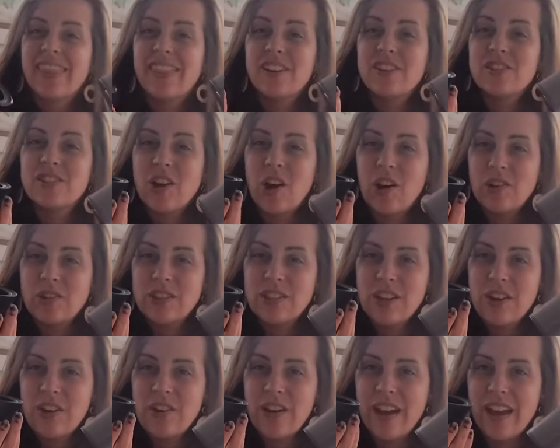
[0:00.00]
There's
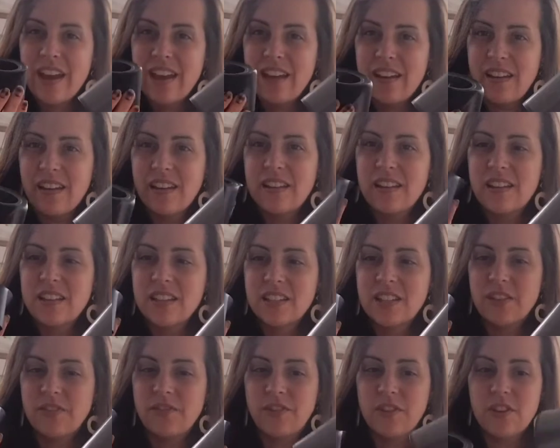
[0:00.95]
also a
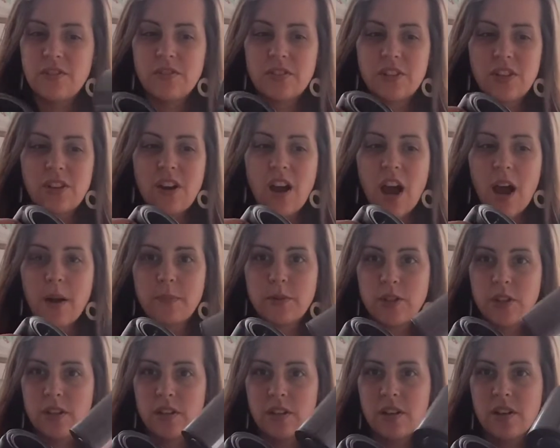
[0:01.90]
diffuser
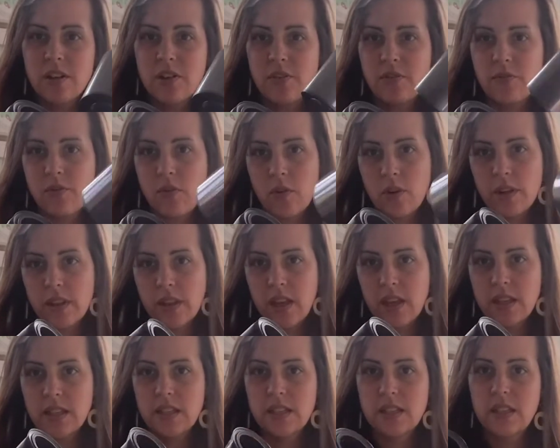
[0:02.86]
option for
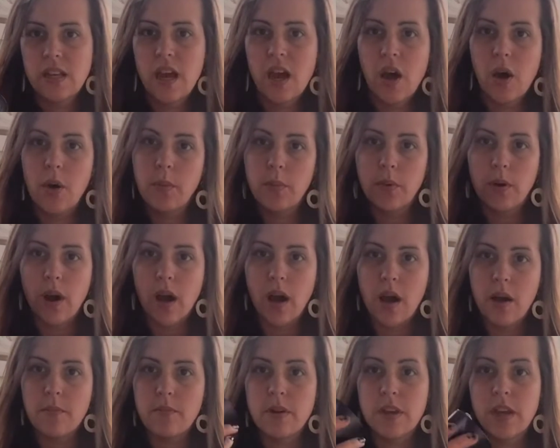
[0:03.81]
this to help
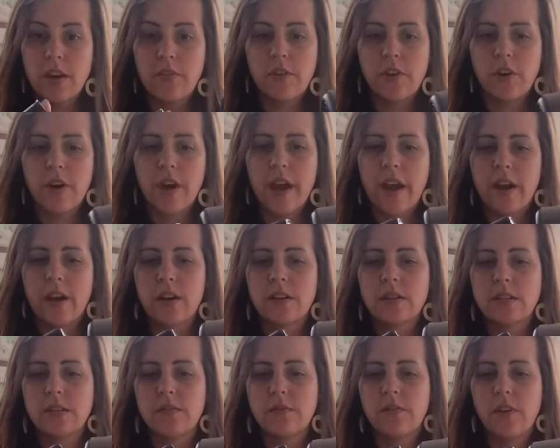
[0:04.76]
give your
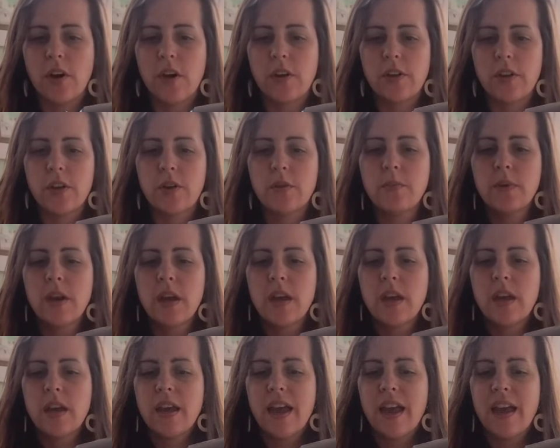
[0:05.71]
hair some volume.
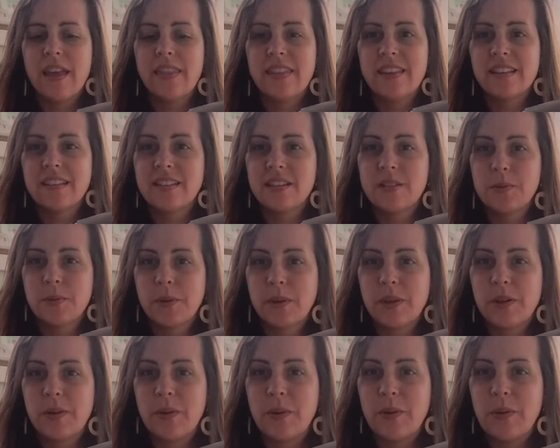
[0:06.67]
And this is
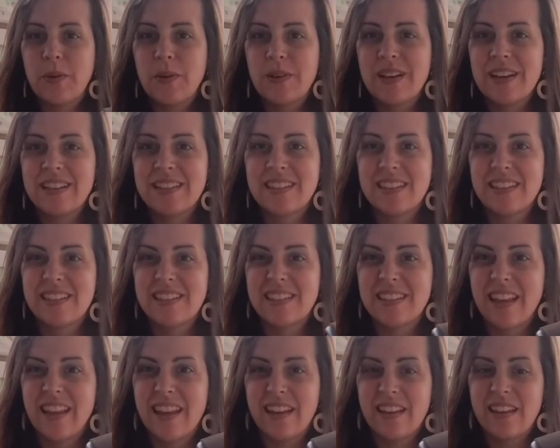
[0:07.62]
really cool because it's
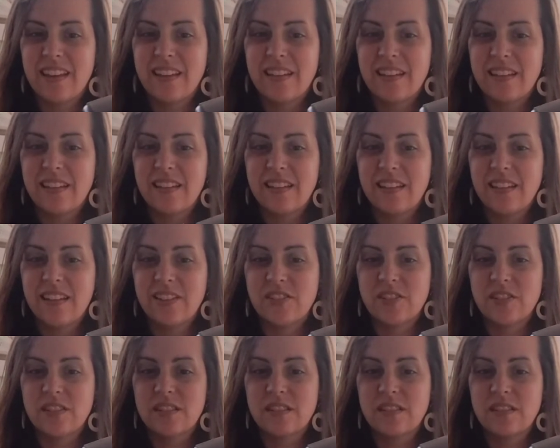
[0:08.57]
like, it
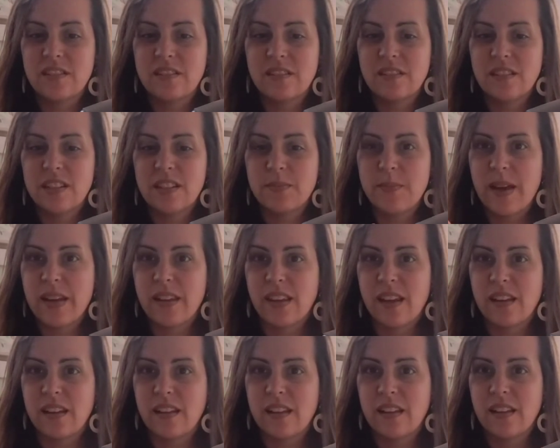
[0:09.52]
just is
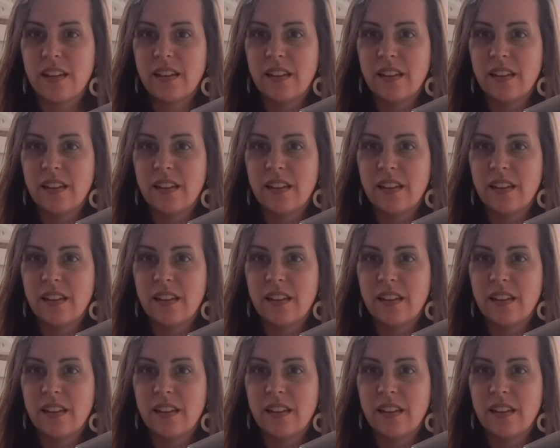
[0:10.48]
magnetic.